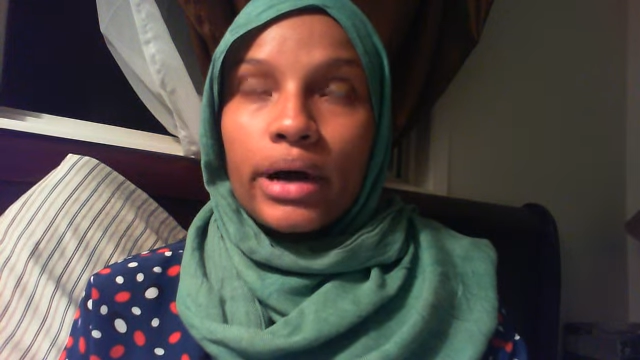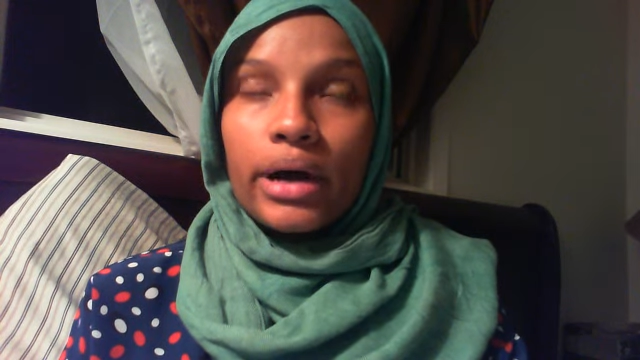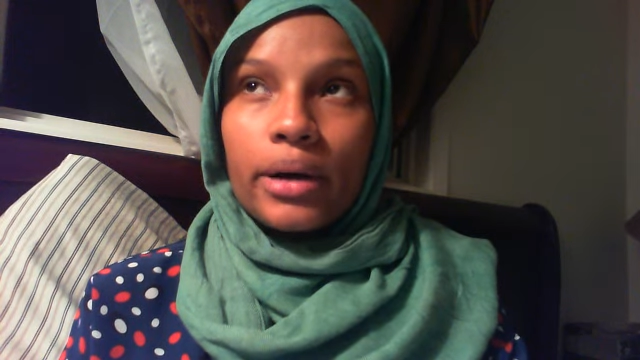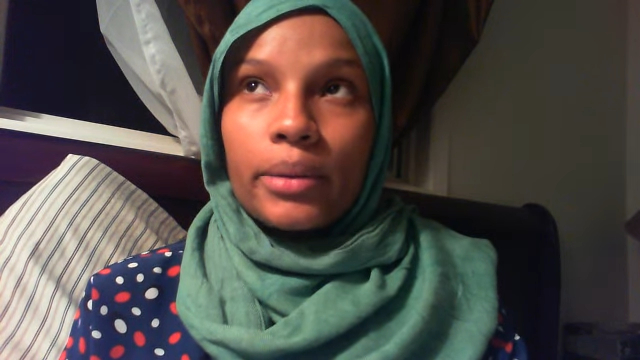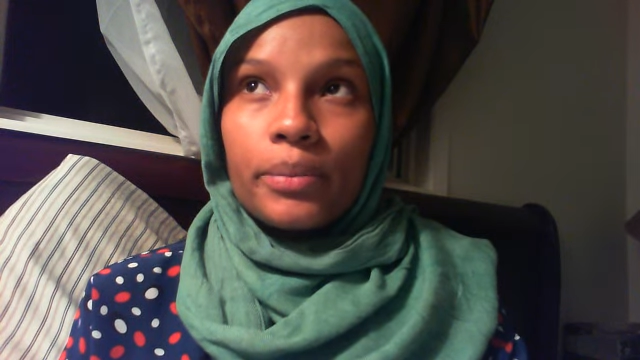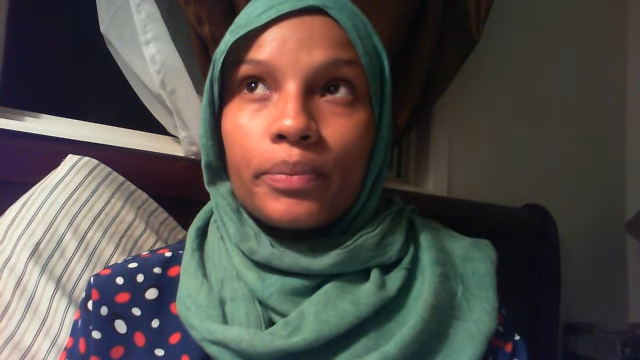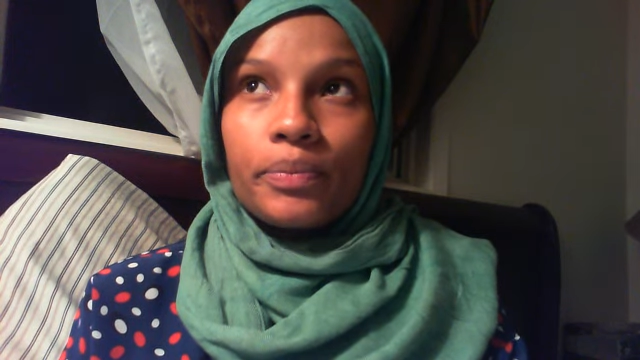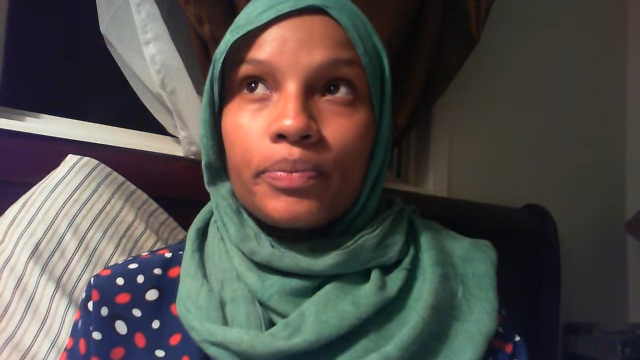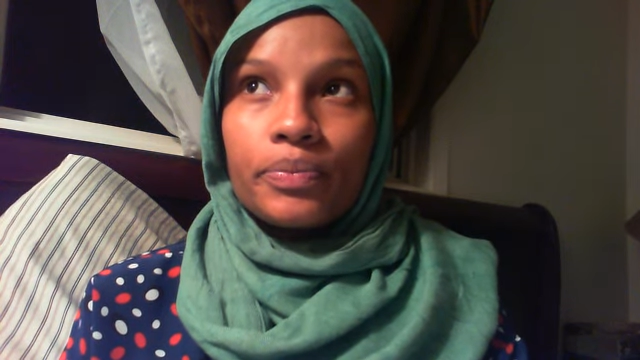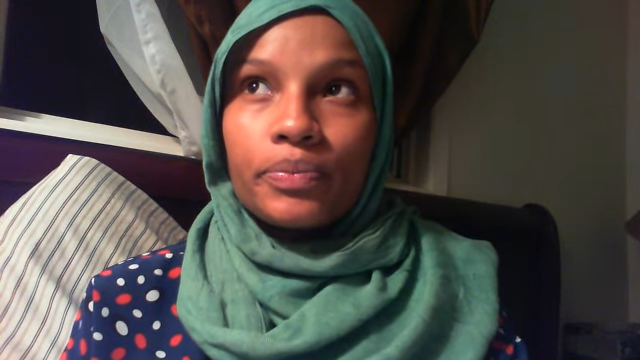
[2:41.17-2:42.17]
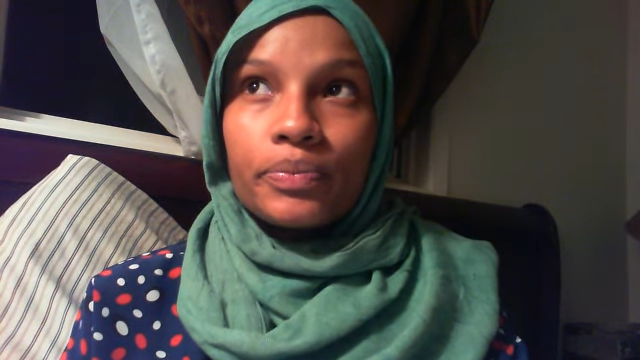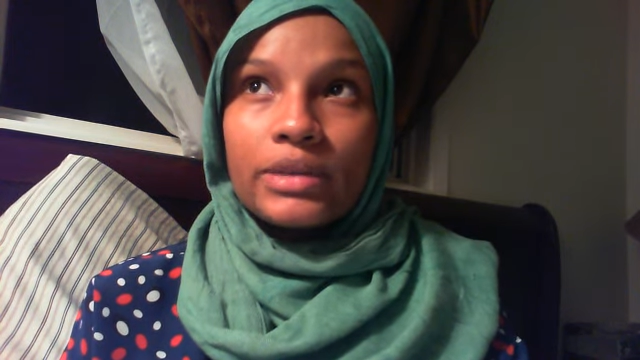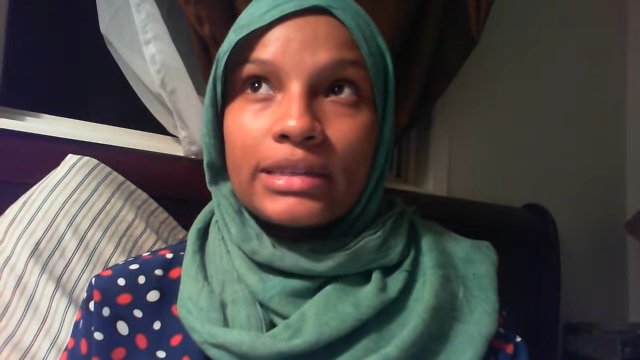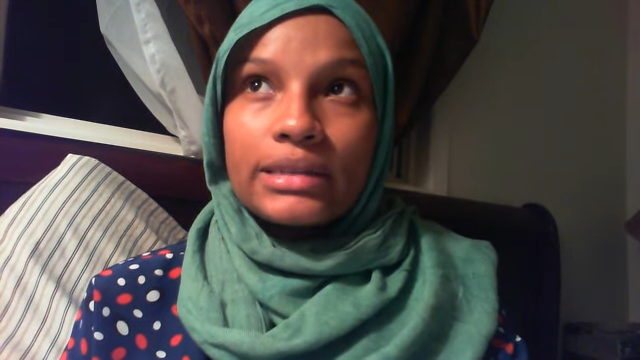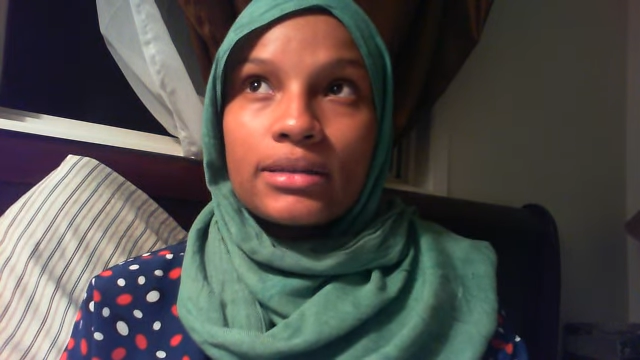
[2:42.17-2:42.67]

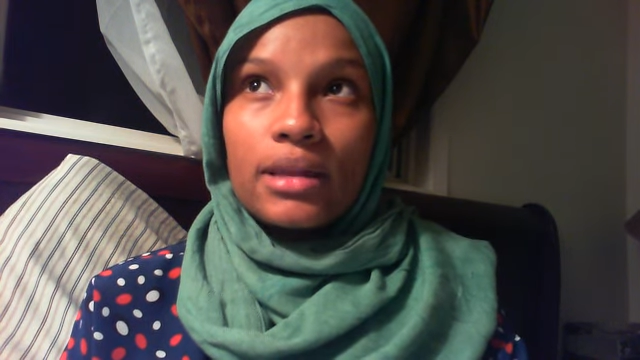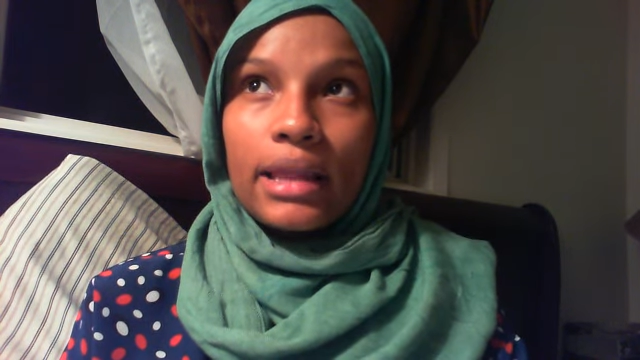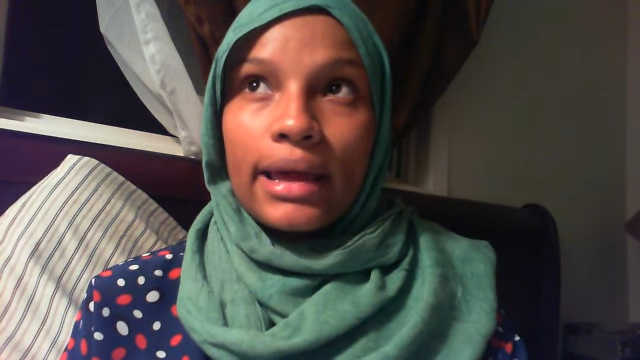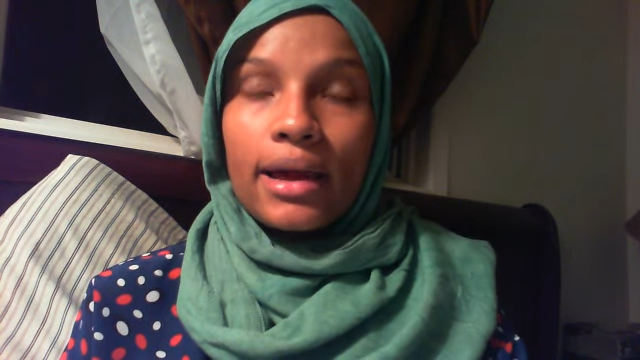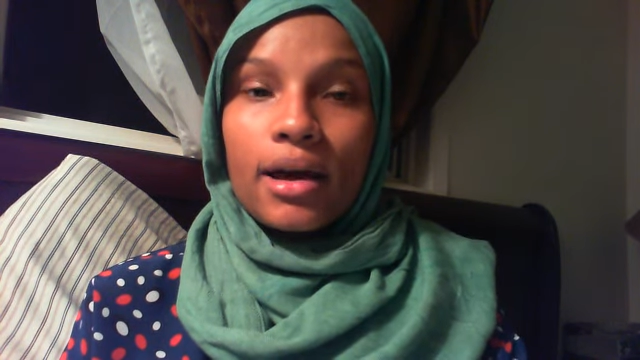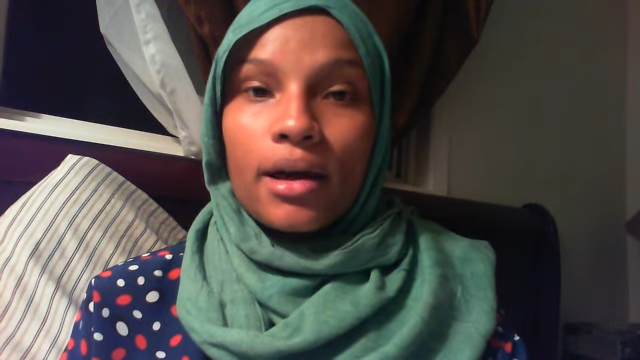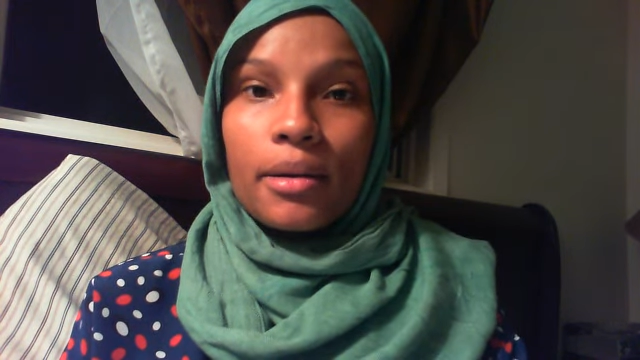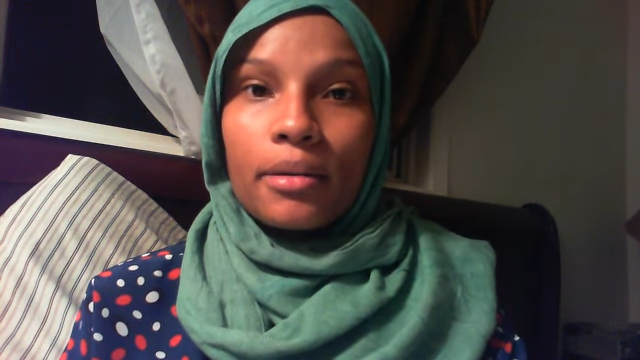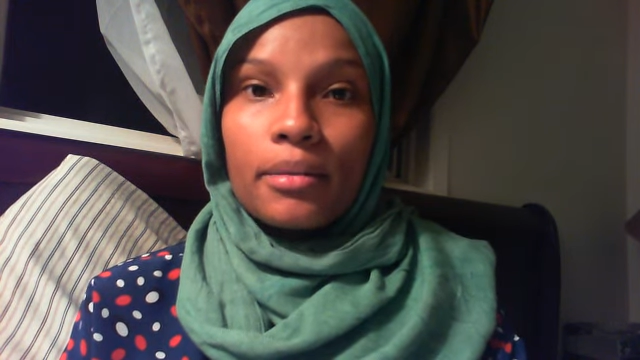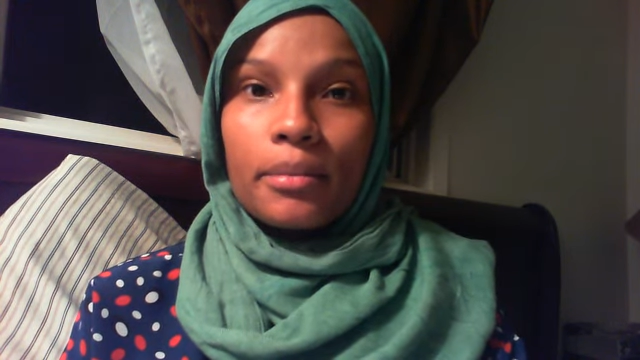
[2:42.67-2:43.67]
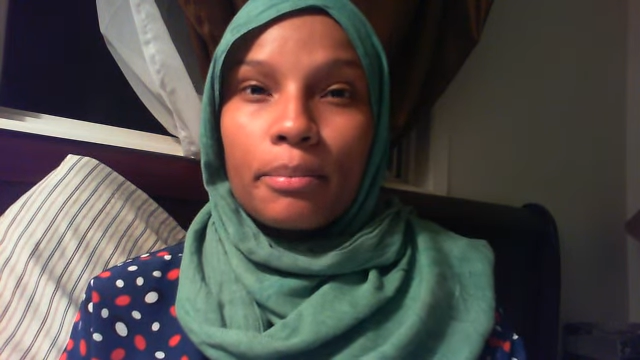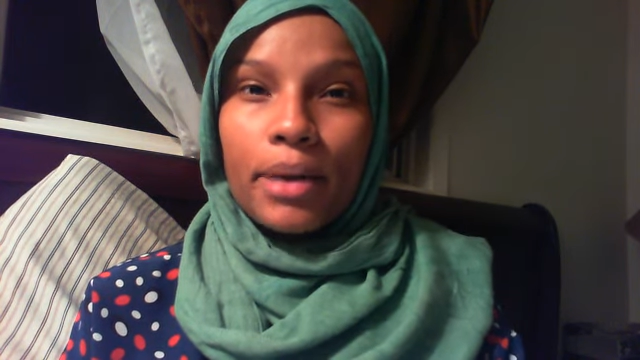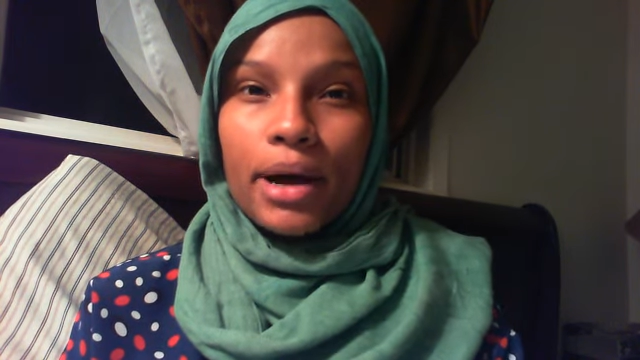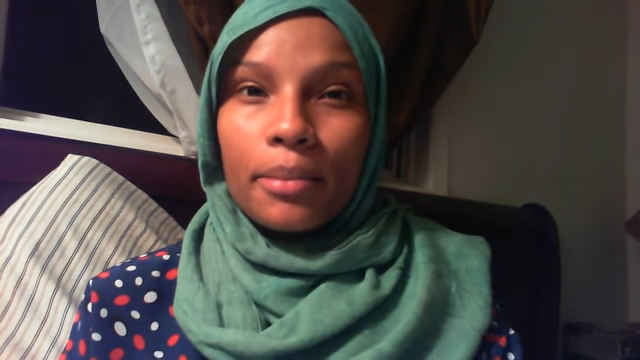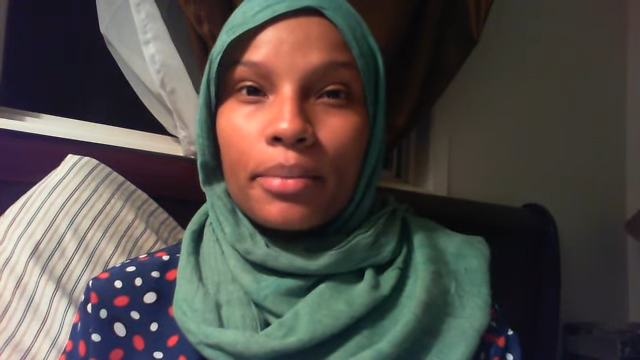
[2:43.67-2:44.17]

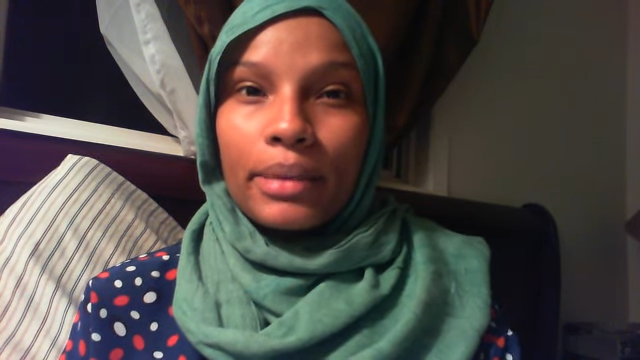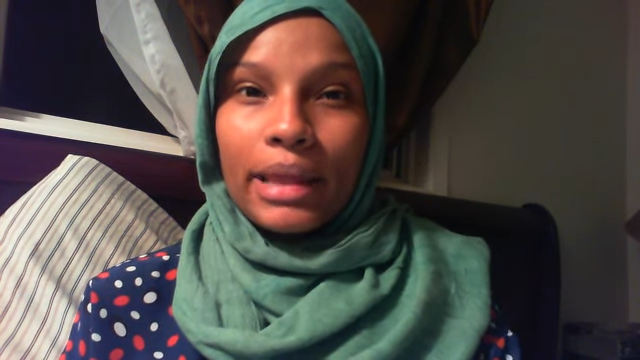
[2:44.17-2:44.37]
pump